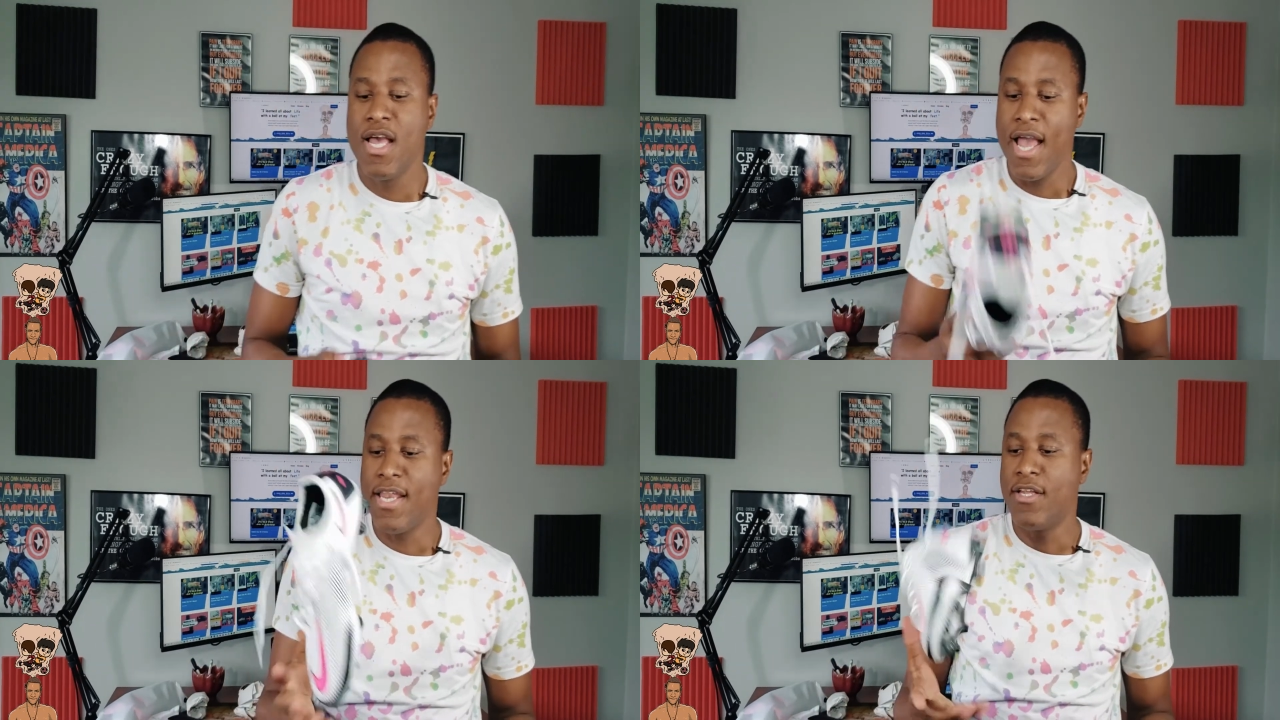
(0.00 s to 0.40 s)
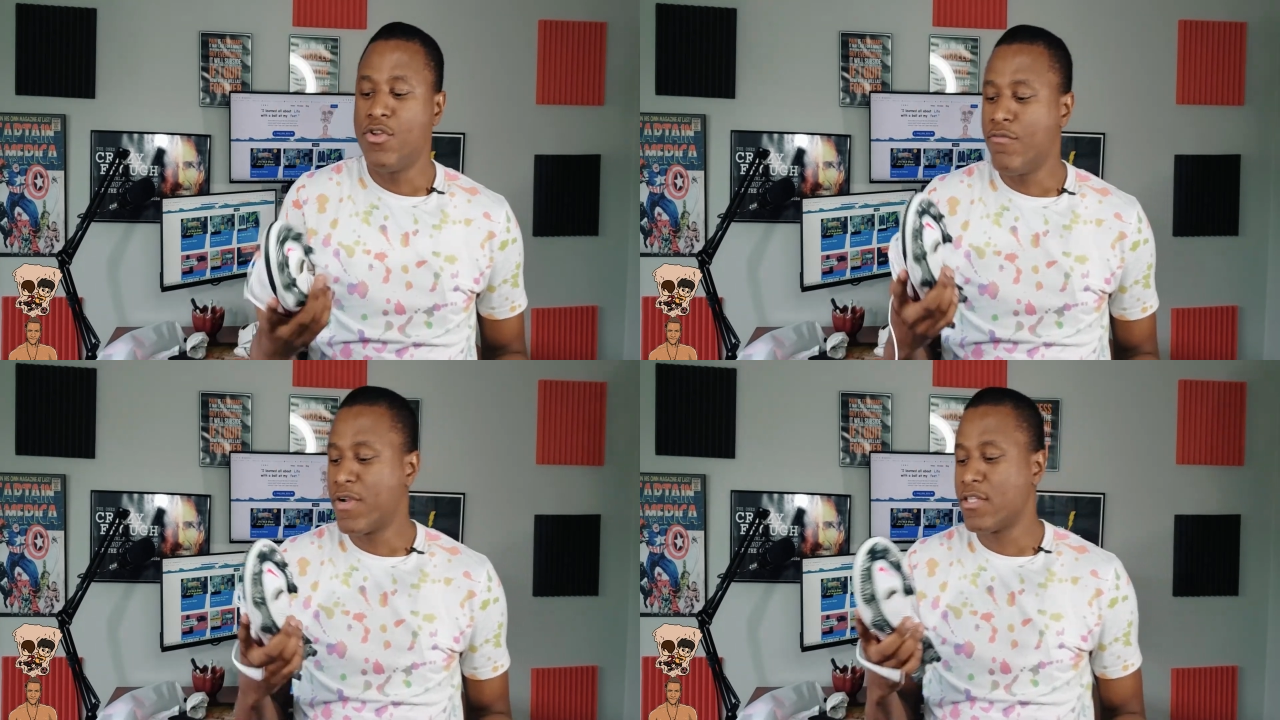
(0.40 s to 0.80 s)
And then
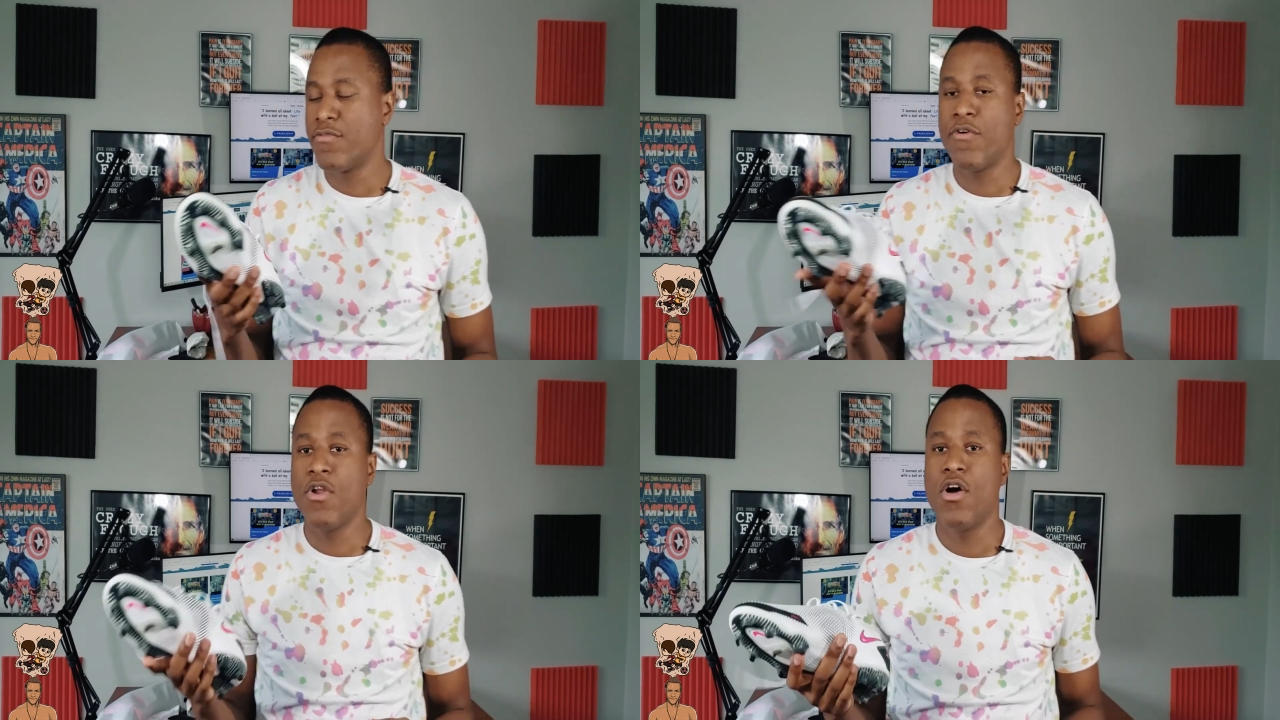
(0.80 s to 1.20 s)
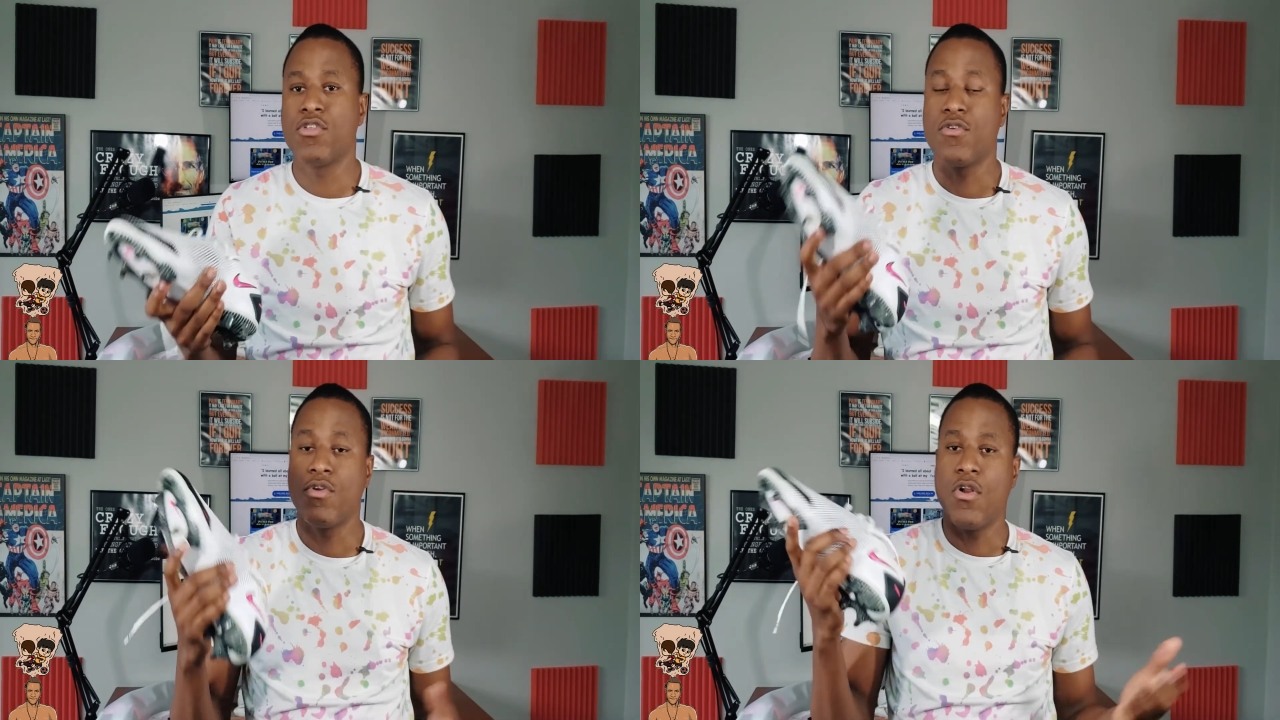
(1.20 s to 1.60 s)
don't forget to follow
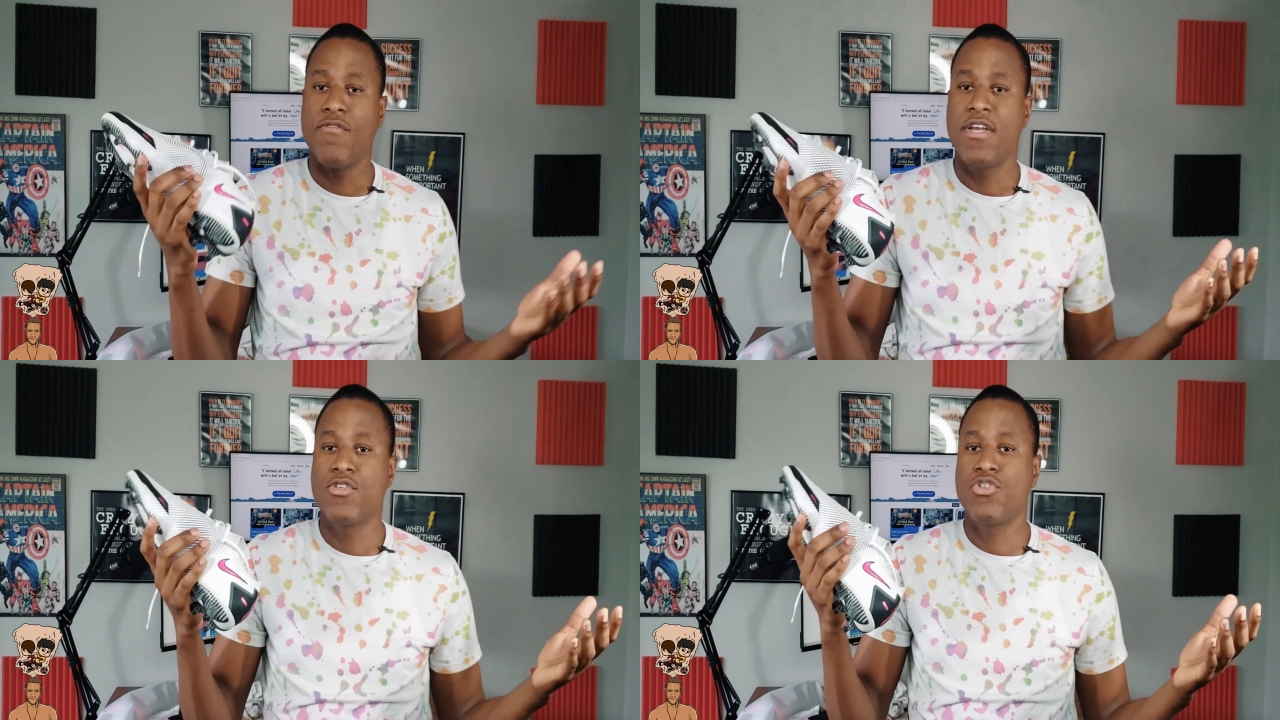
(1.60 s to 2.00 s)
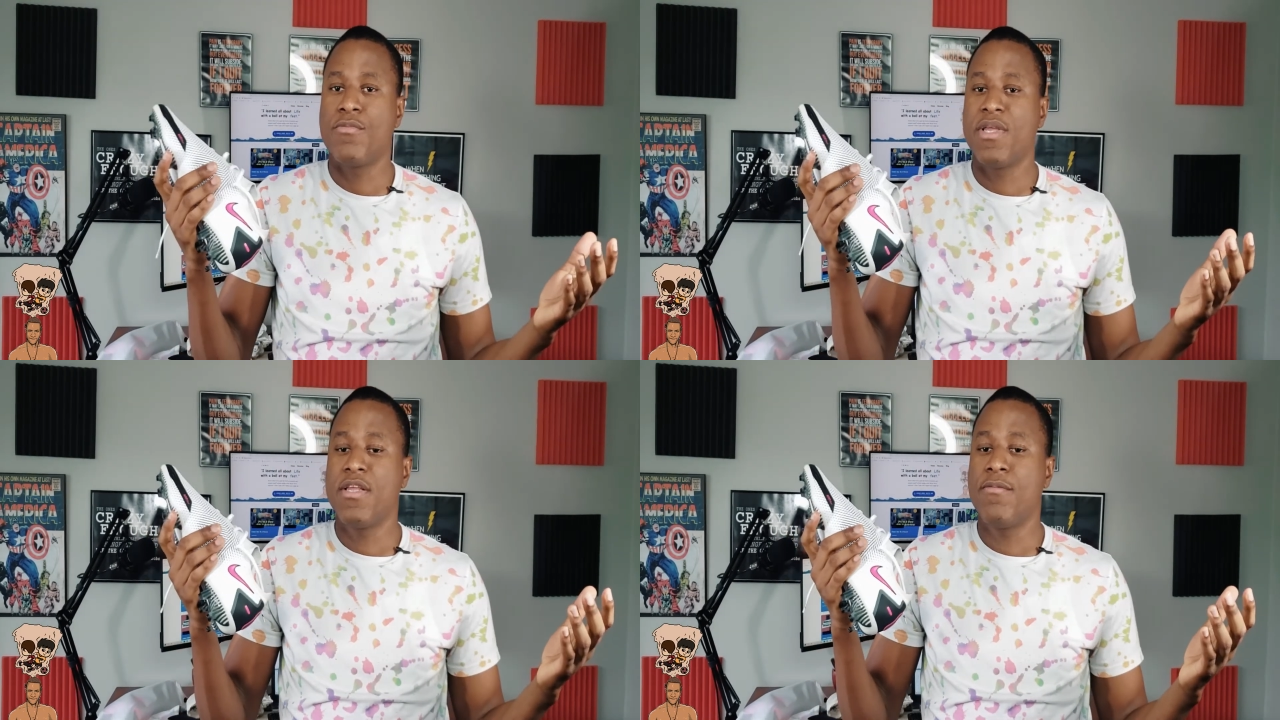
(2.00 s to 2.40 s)
us on all of our social media